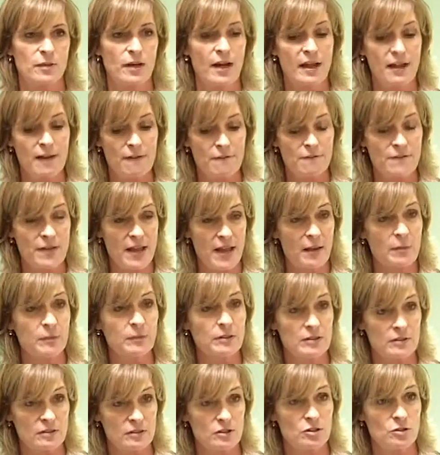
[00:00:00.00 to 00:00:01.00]
When I have
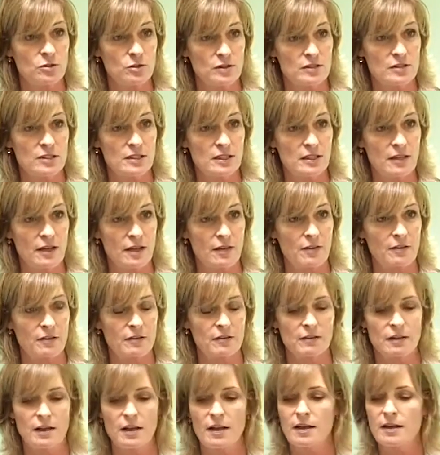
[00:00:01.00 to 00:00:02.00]
families that do this
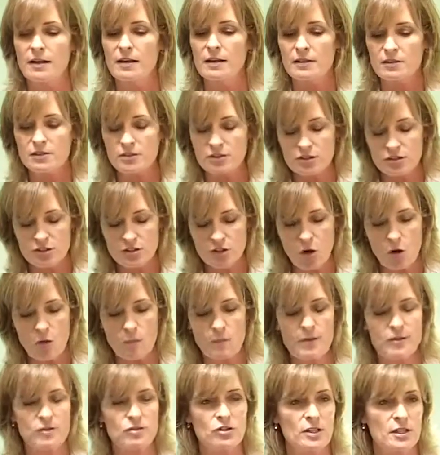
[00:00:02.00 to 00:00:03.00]
together, so
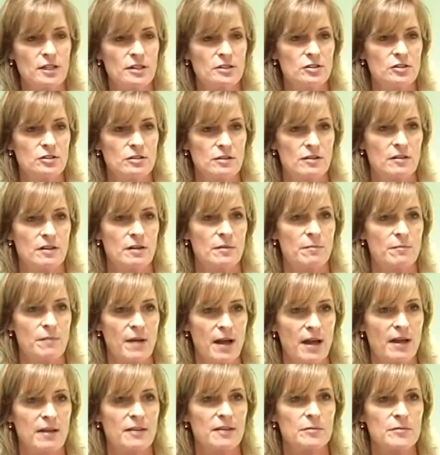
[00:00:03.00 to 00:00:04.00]
much easier than
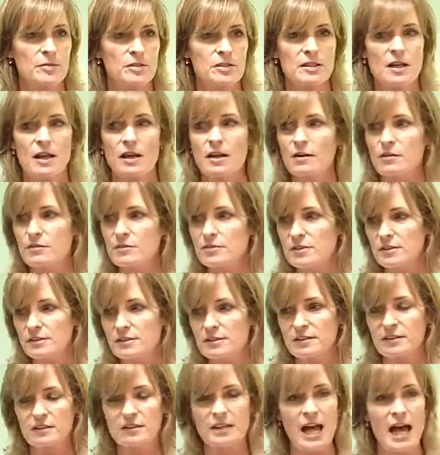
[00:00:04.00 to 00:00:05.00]
by themselves, the
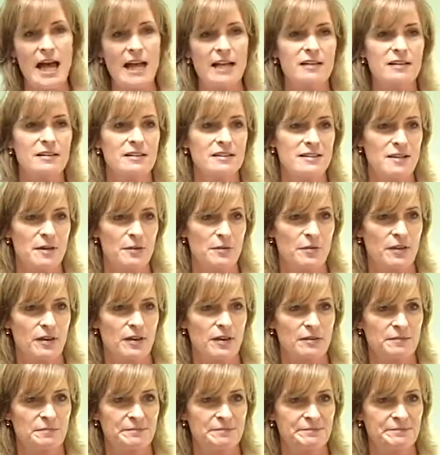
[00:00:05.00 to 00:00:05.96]
little island out there.